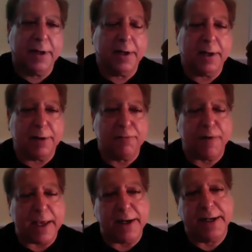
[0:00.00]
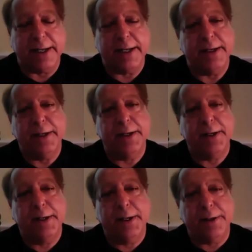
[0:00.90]
And finally,
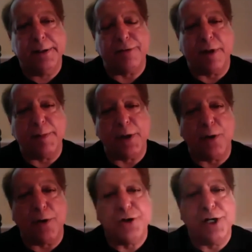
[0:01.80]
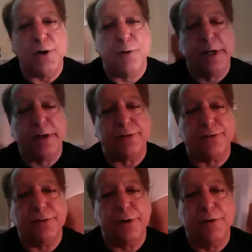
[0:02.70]
there's something called
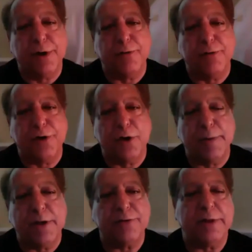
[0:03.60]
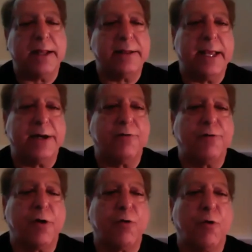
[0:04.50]
telomeres. You've heard of telomeres. They're at the end of
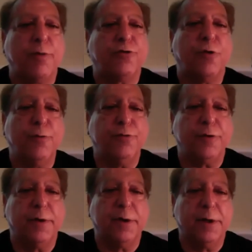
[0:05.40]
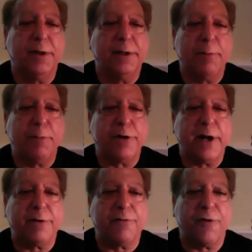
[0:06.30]
our chromosomes. They
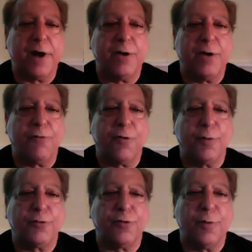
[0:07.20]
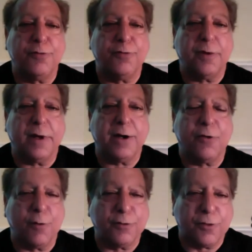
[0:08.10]
protect fraying of chromosomes and
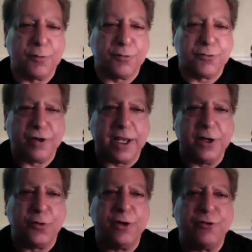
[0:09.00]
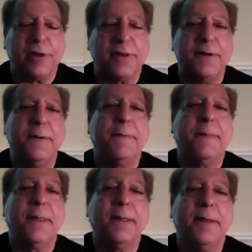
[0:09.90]
chromosomes sticking to each other.
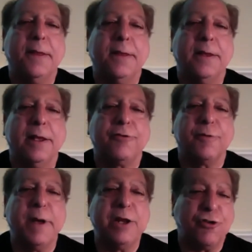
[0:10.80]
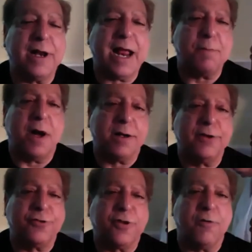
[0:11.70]
It's a major landmark
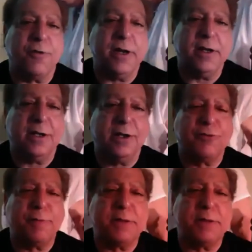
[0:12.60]
discovery. Elizabeth